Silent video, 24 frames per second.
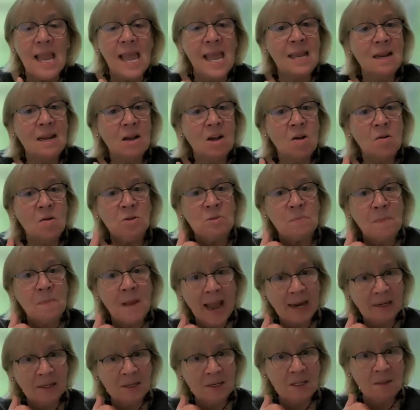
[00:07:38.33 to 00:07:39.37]
And it goes
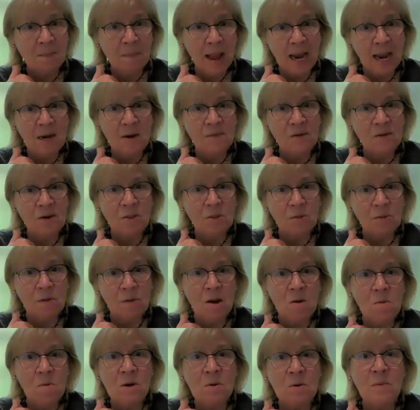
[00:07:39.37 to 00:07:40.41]
back to the back of our
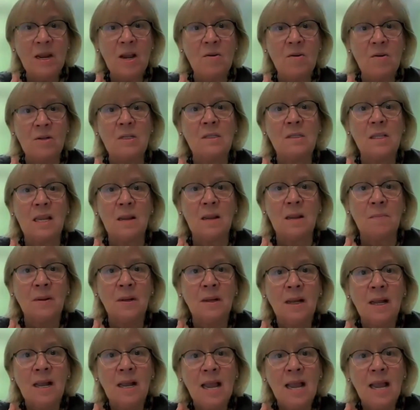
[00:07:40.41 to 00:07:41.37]
throat when we go to sleep.